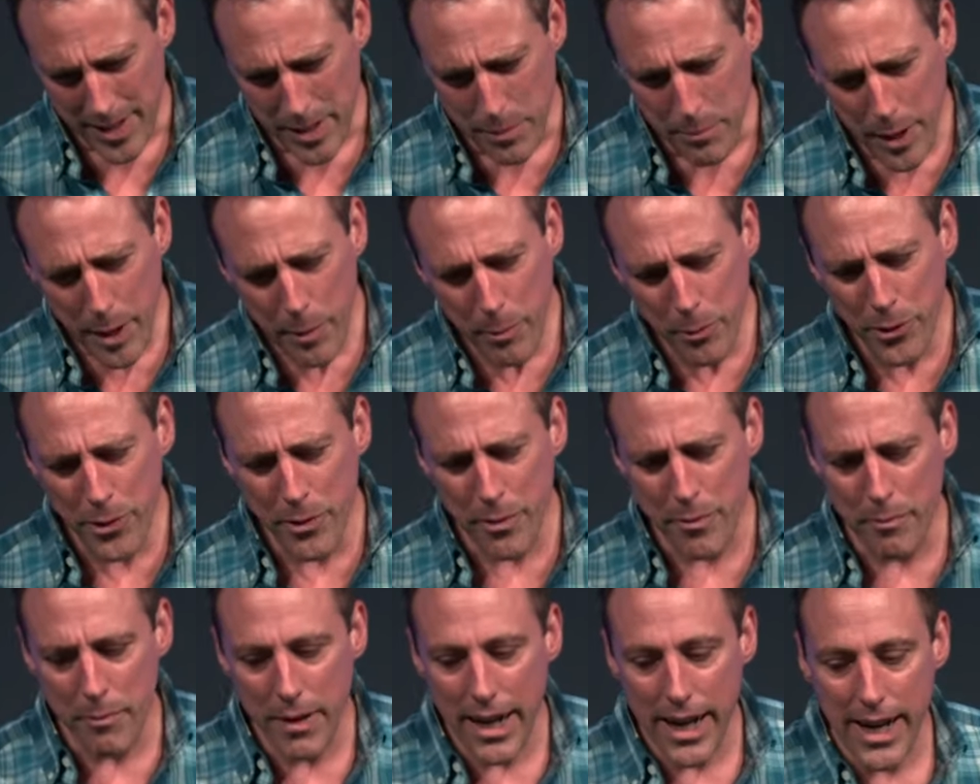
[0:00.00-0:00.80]
people
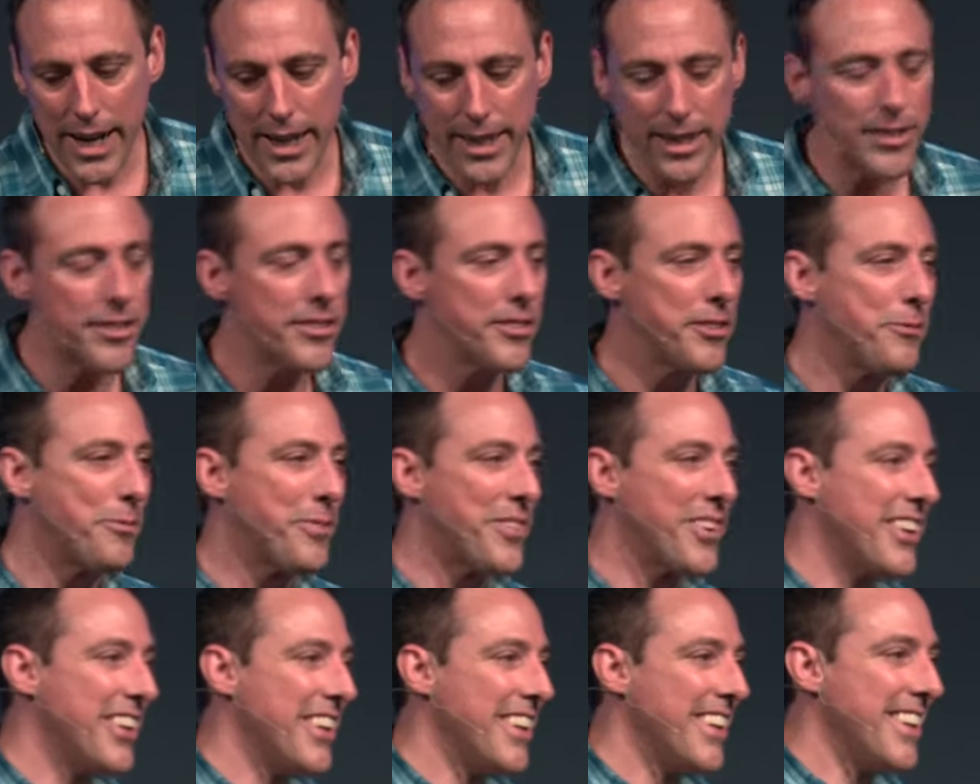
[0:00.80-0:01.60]
don't mind
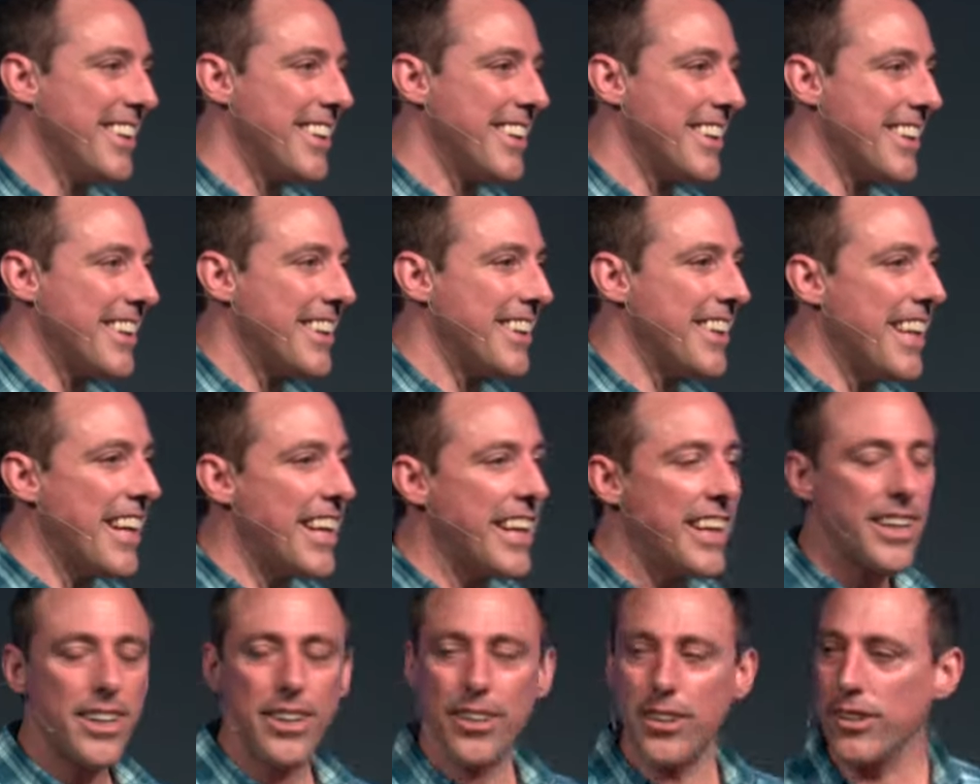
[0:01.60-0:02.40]

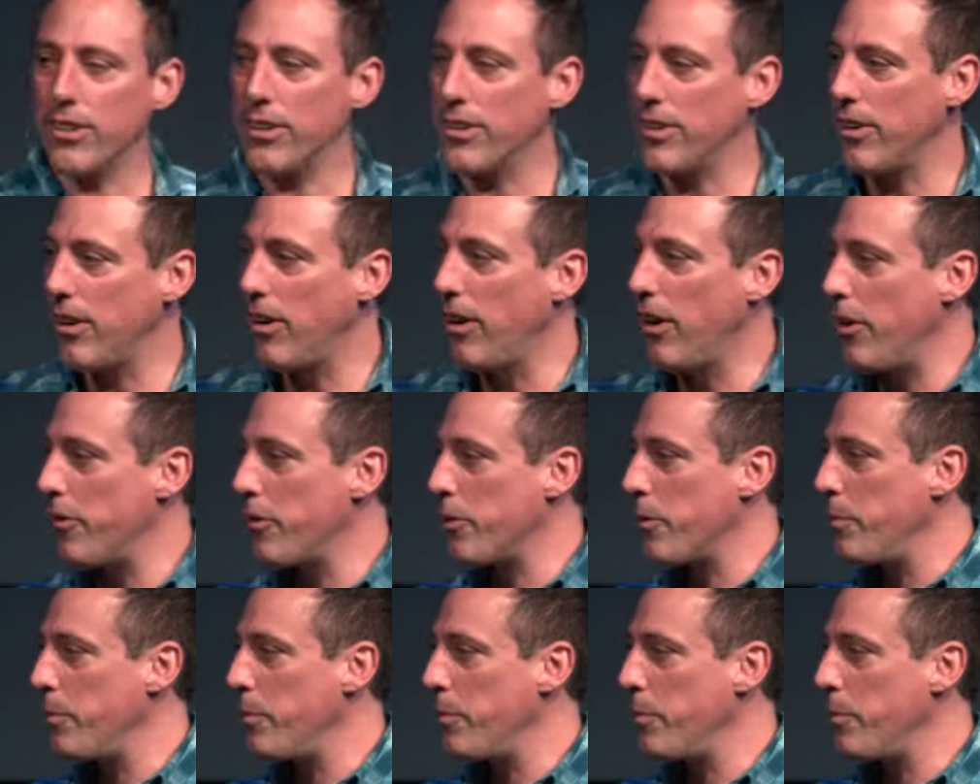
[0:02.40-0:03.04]
letting other